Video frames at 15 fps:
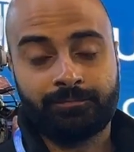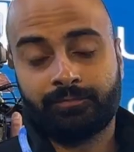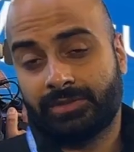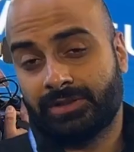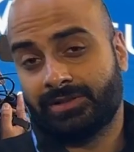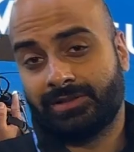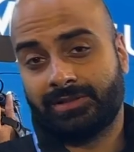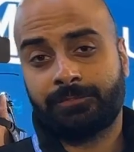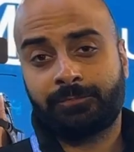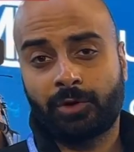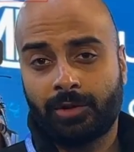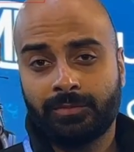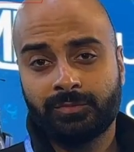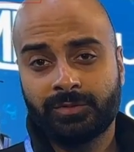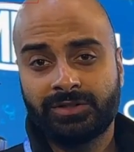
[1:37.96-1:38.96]
The
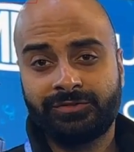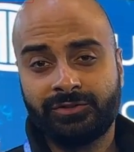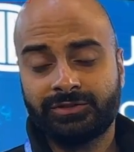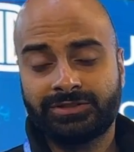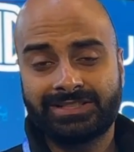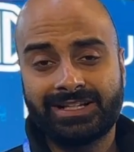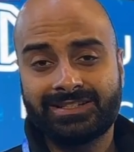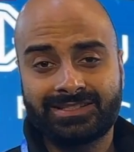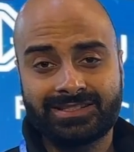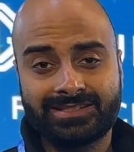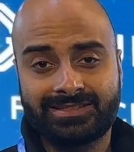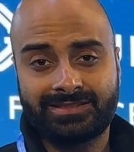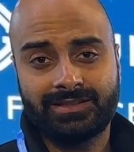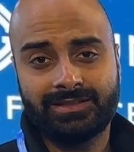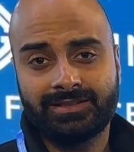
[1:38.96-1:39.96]
problem with fuel cells
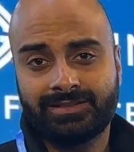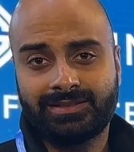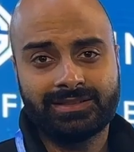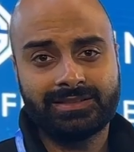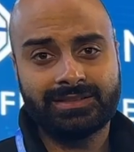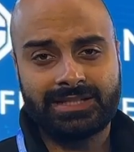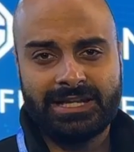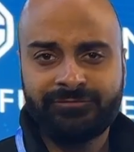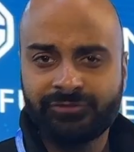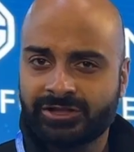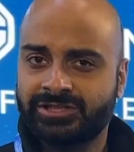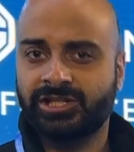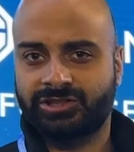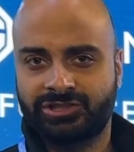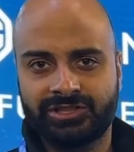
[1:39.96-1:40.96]
is the
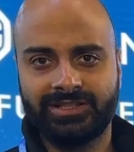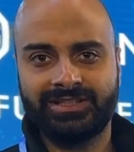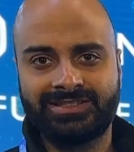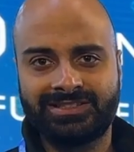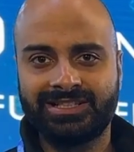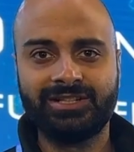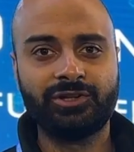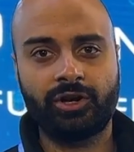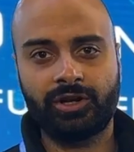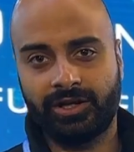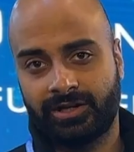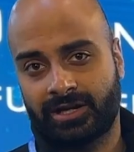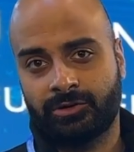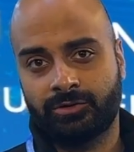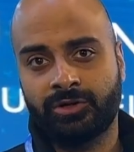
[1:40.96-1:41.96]
infrastructure is still not
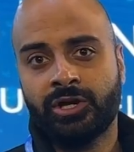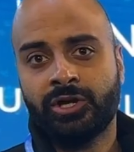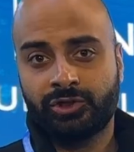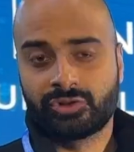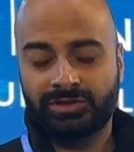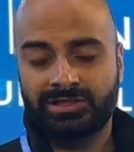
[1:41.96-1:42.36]
around to